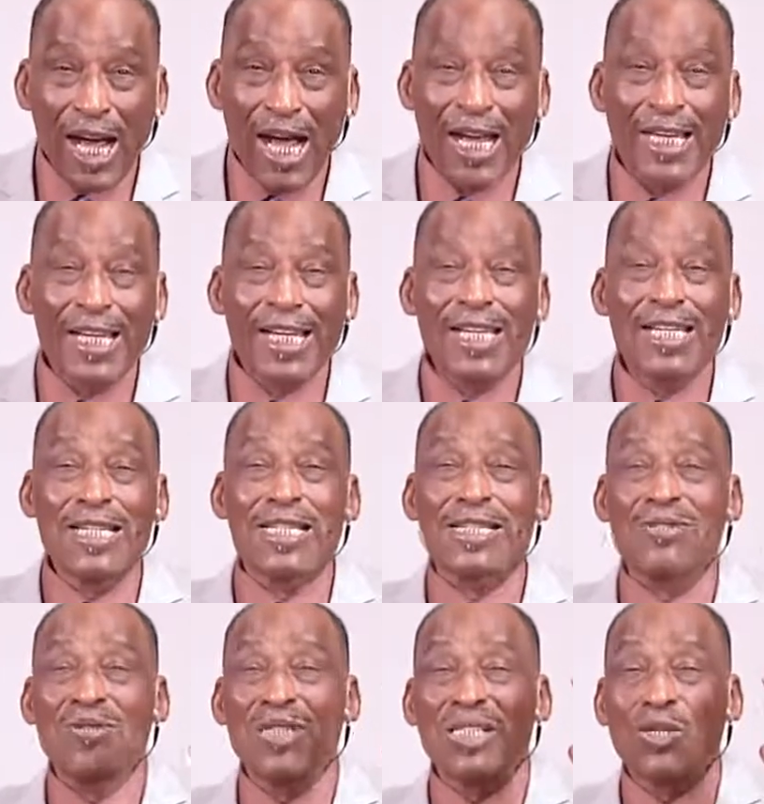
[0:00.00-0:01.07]
and he
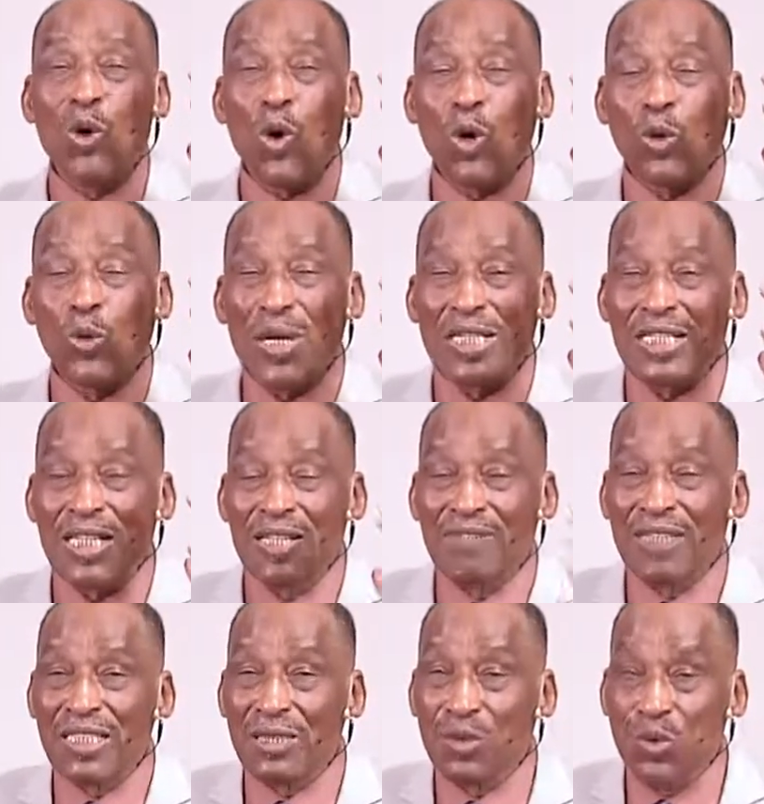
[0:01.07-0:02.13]
will always
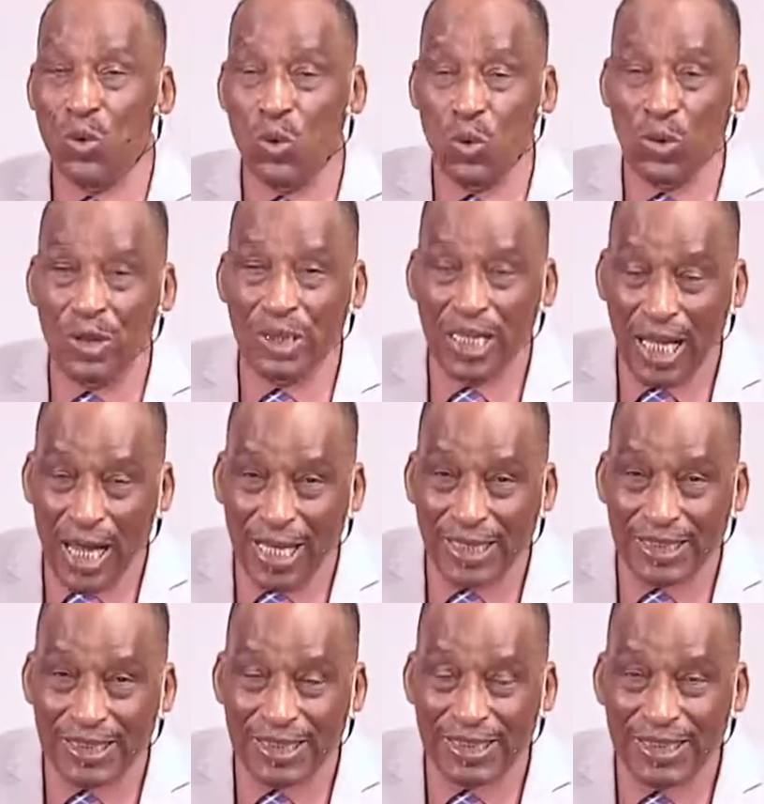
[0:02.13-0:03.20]
give us good
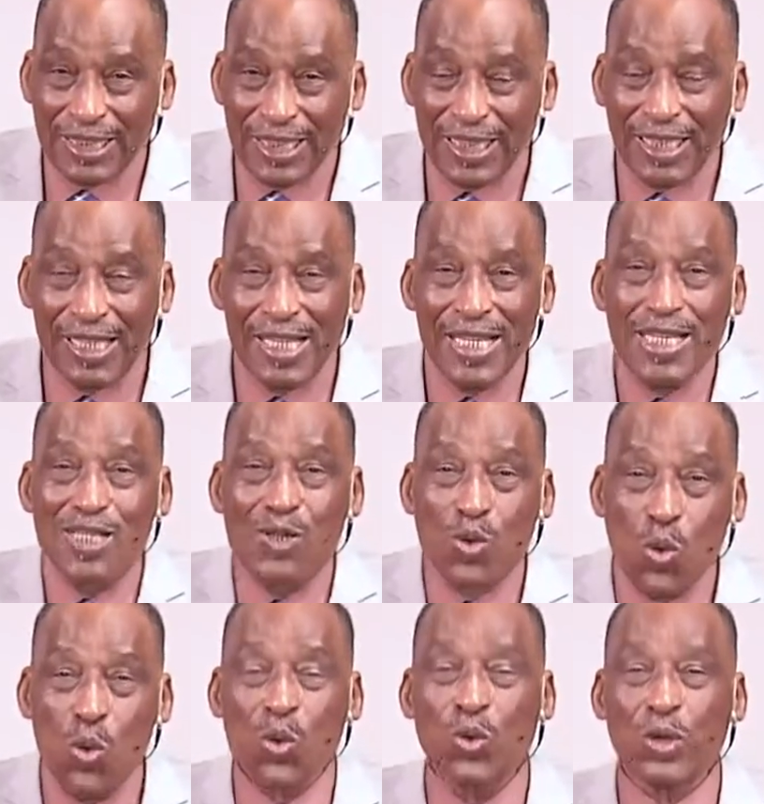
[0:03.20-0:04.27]
things. He's
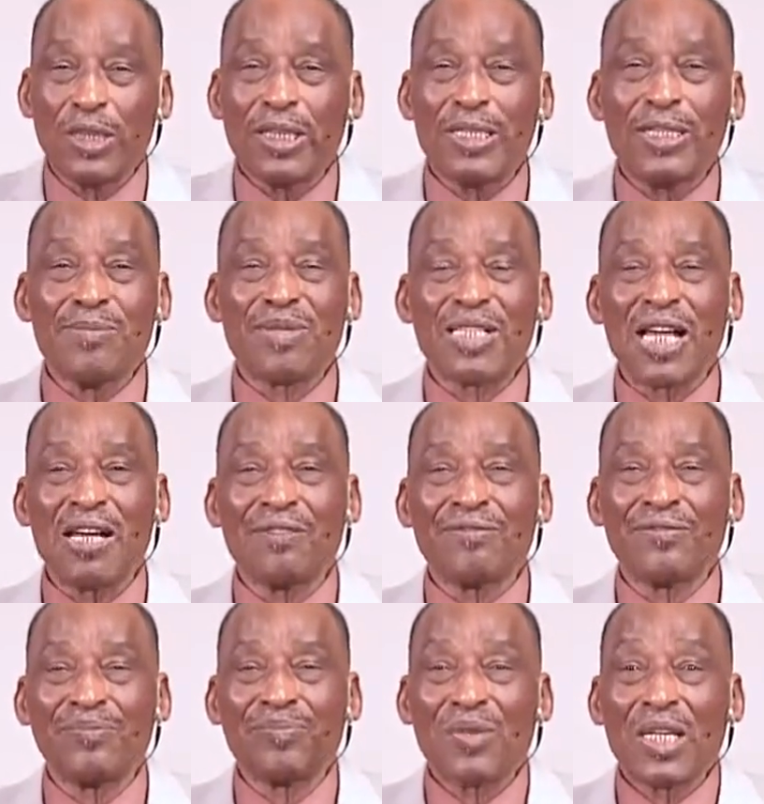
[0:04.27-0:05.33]
good in
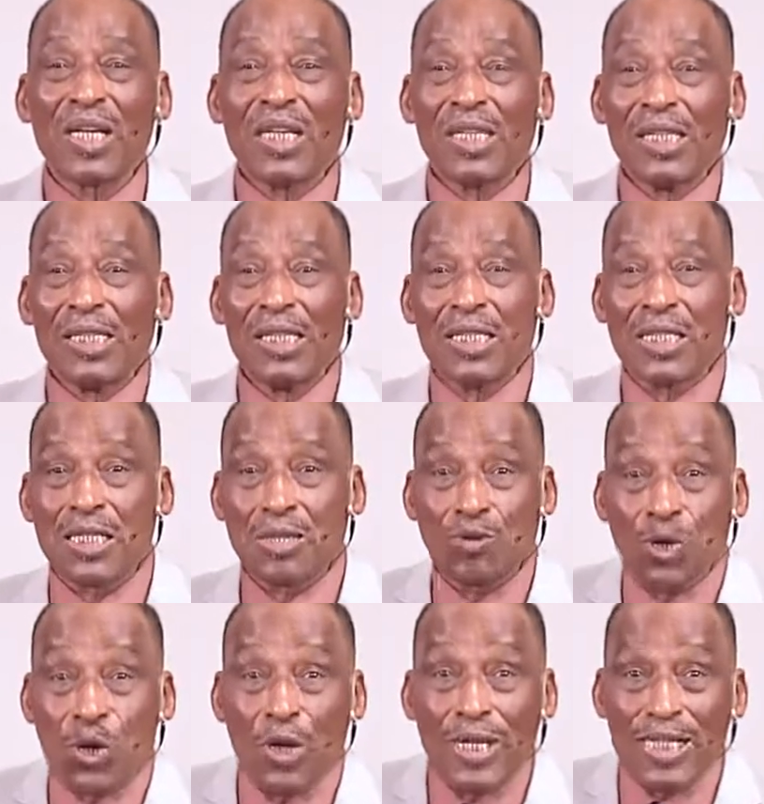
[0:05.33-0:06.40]
himself, he's
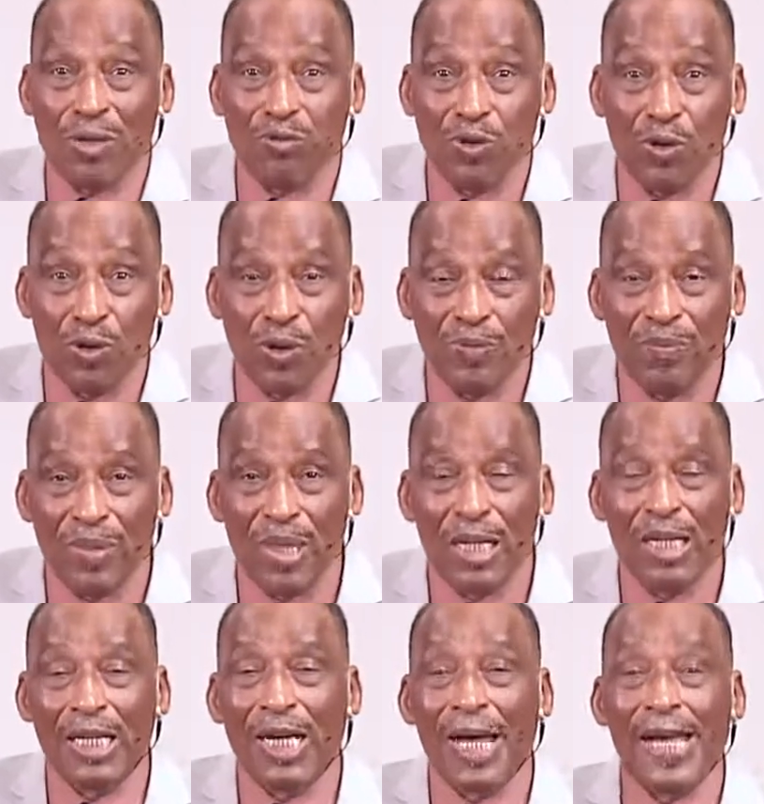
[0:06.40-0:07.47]
graceful,
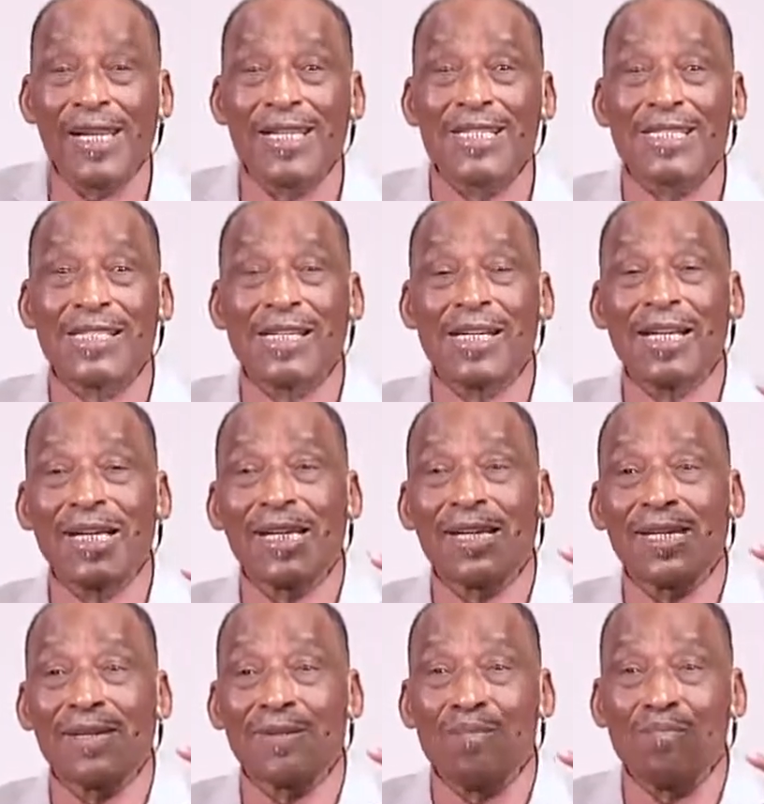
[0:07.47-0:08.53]
he's
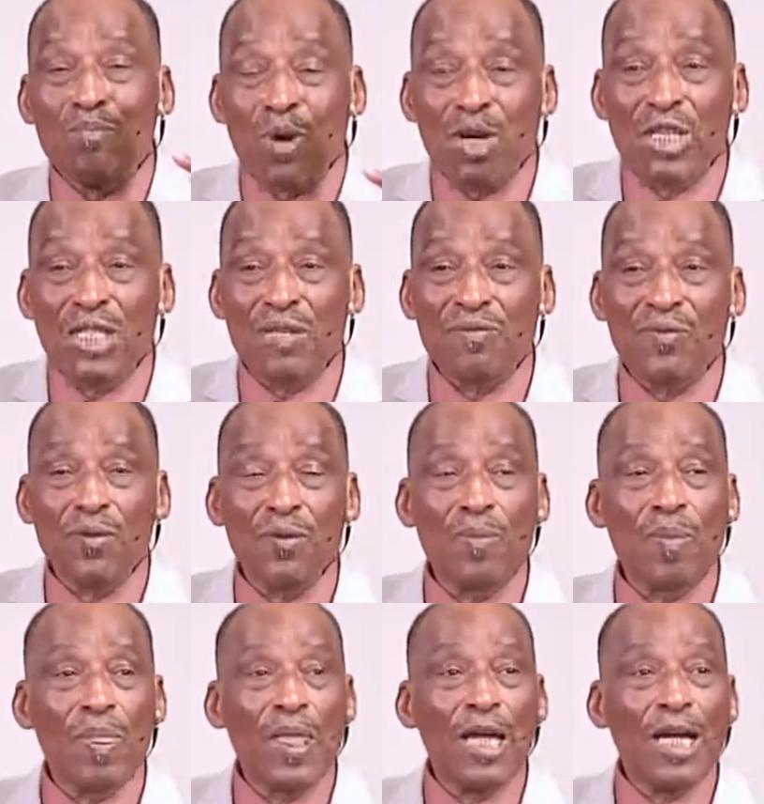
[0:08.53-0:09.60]
merciful,